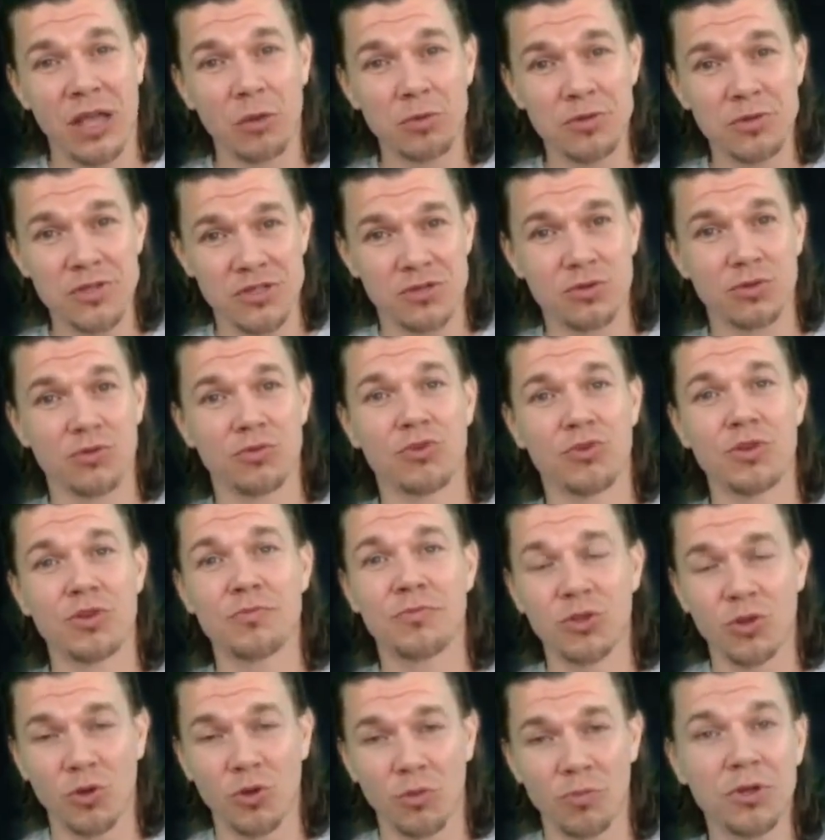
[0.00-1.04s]
It helps us to
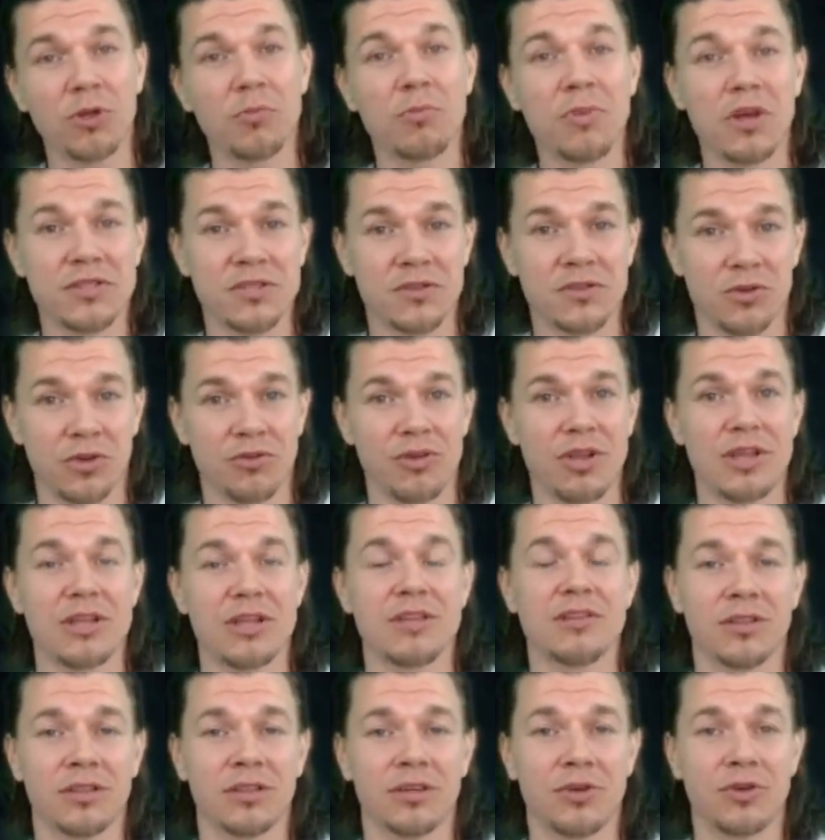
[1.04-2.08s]
build muscle and
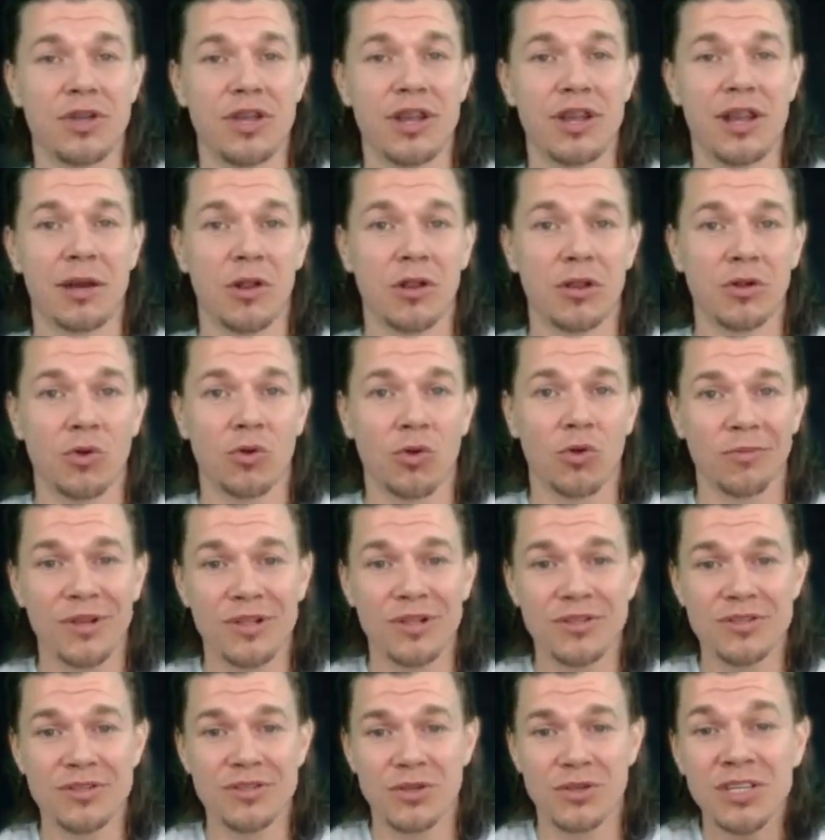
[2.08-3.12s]
create anabolic
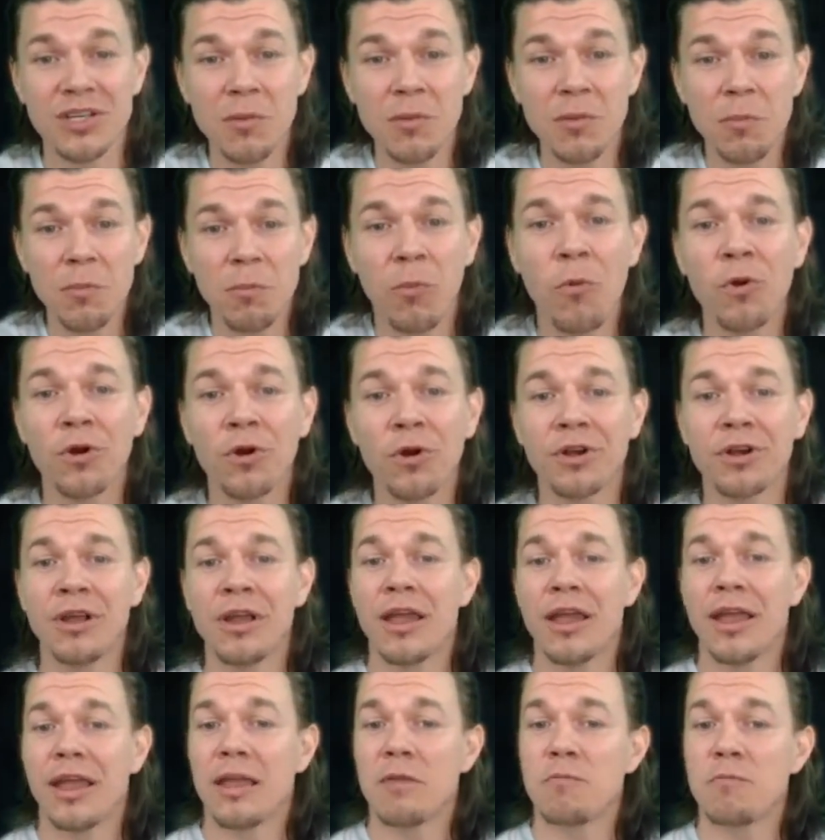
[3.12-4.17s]
hormones. So it's an important
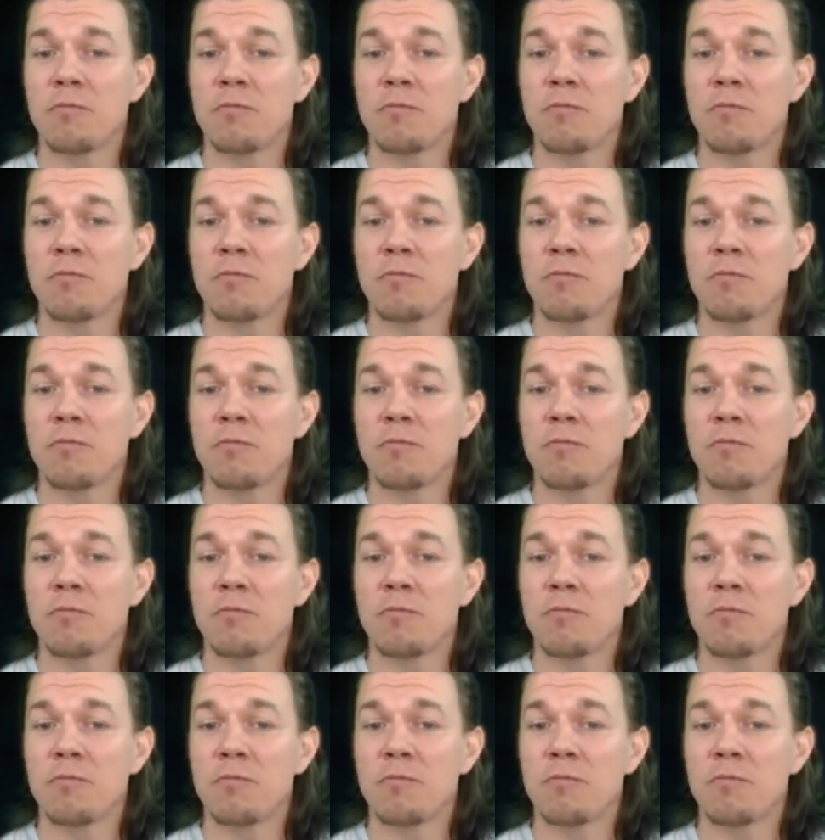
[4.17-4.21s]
